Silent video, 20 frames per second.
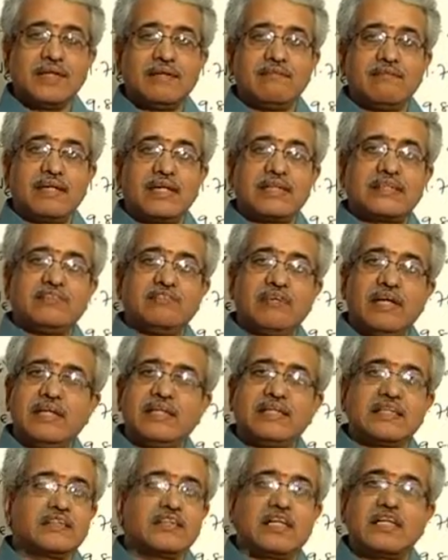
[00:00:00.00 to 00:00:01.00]
whereas the weight
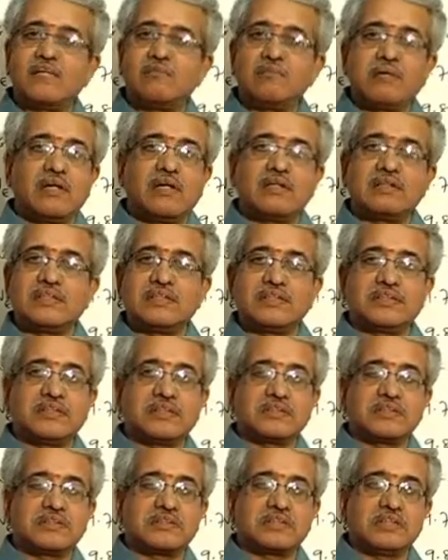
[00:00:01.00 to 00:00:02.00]
does not depend on these
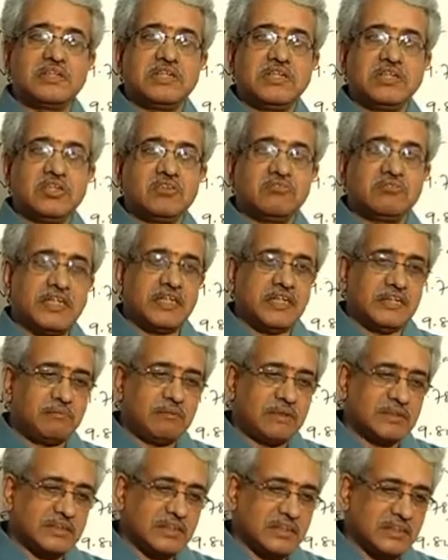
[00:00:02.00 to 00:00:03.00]
things. Weight
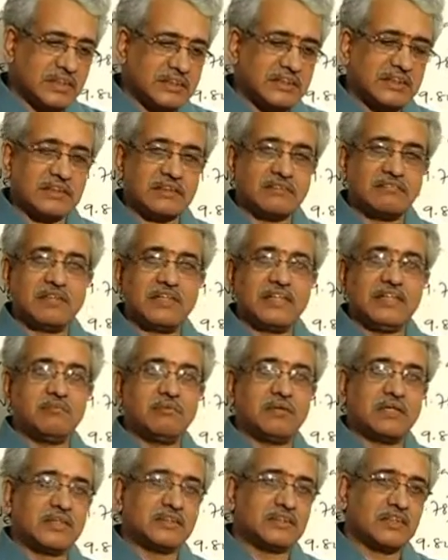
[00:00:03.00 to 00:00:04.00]
depends on nothing. Weight
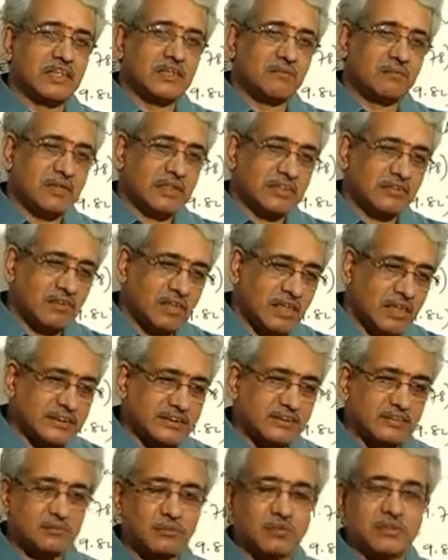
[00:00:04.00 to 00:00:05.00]
does not depend on the
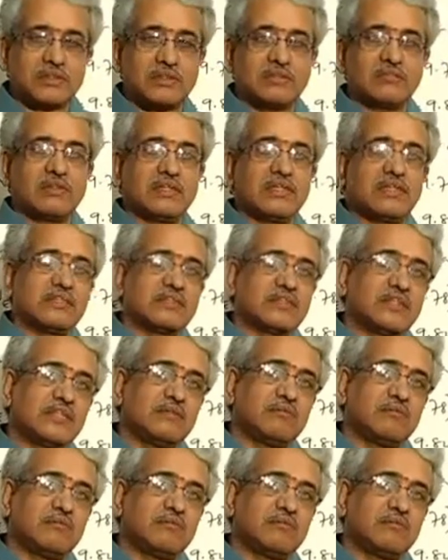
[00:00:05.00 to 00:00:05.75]
velocity of the motion. Weight does not